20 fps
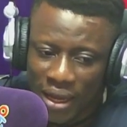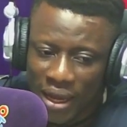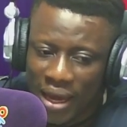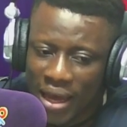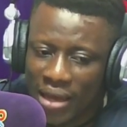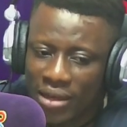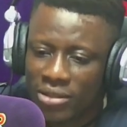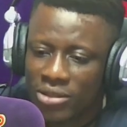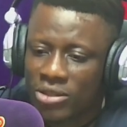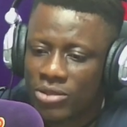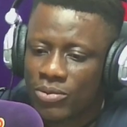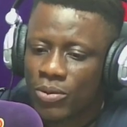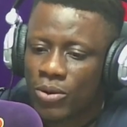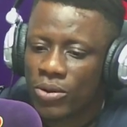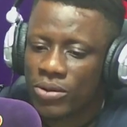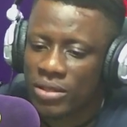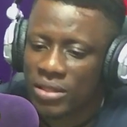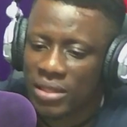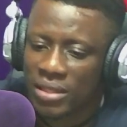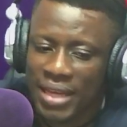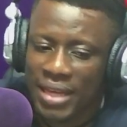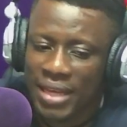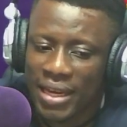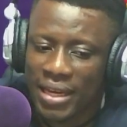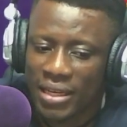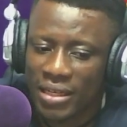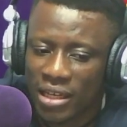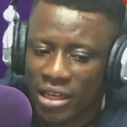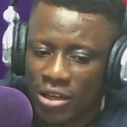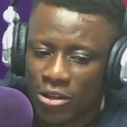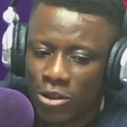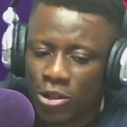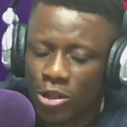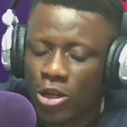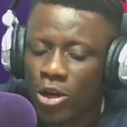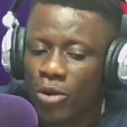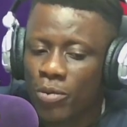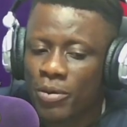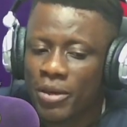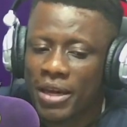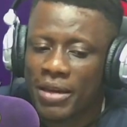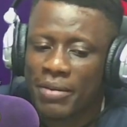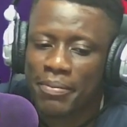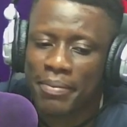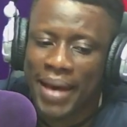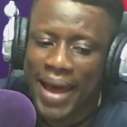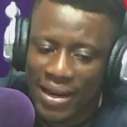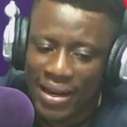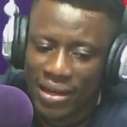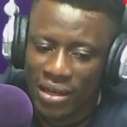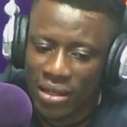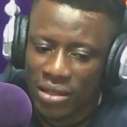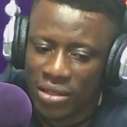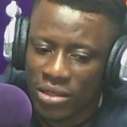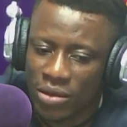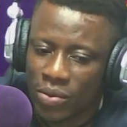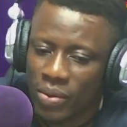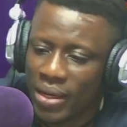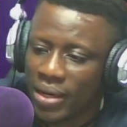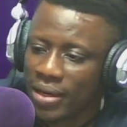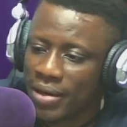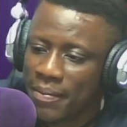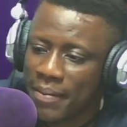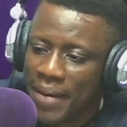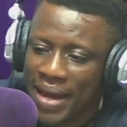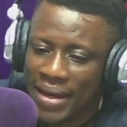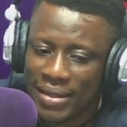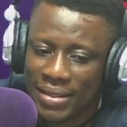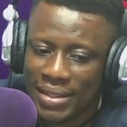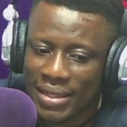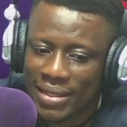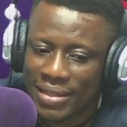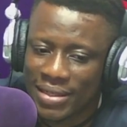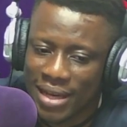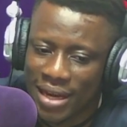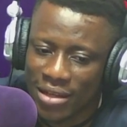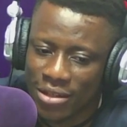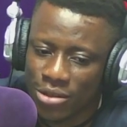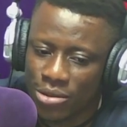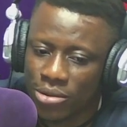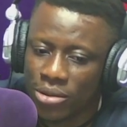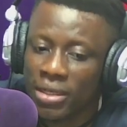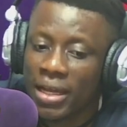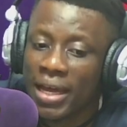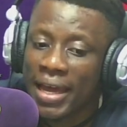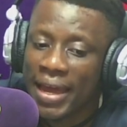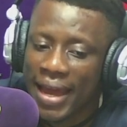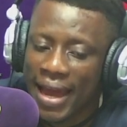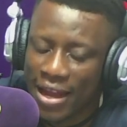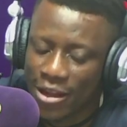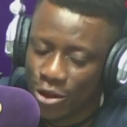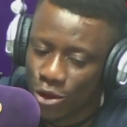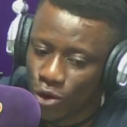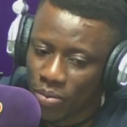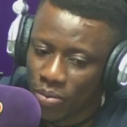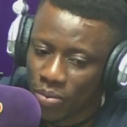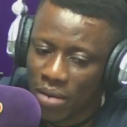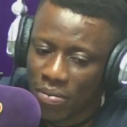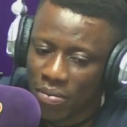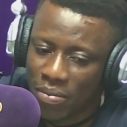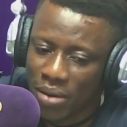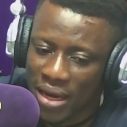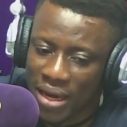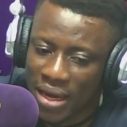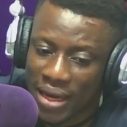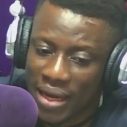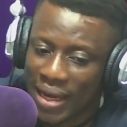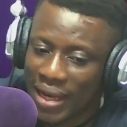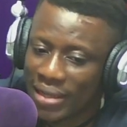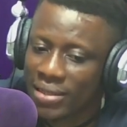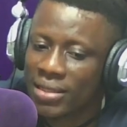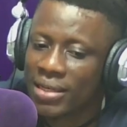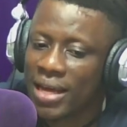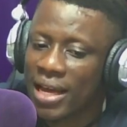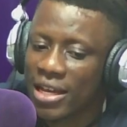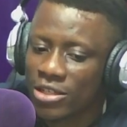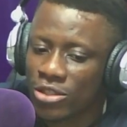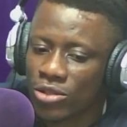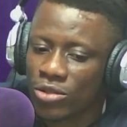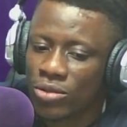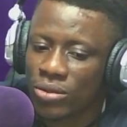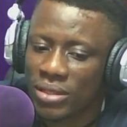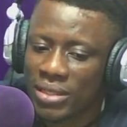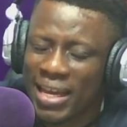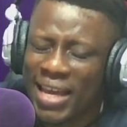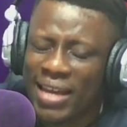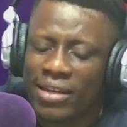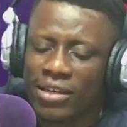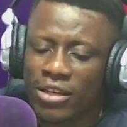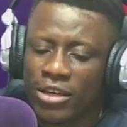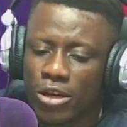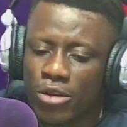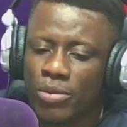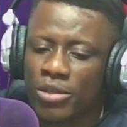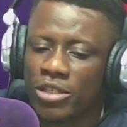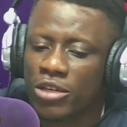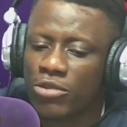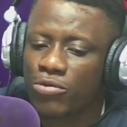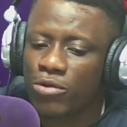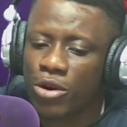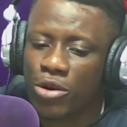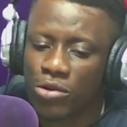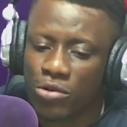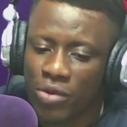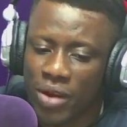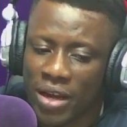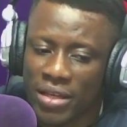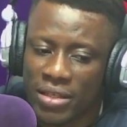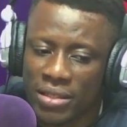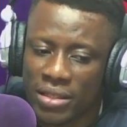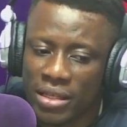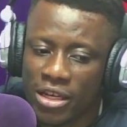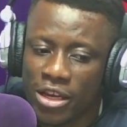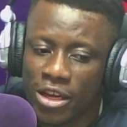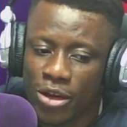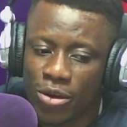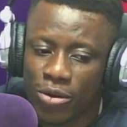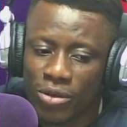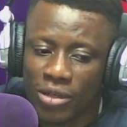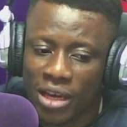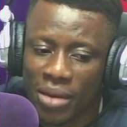And in sports, the second Ethiopian man to win the men's title at the Okpebe International 10-kilometer road race, Leo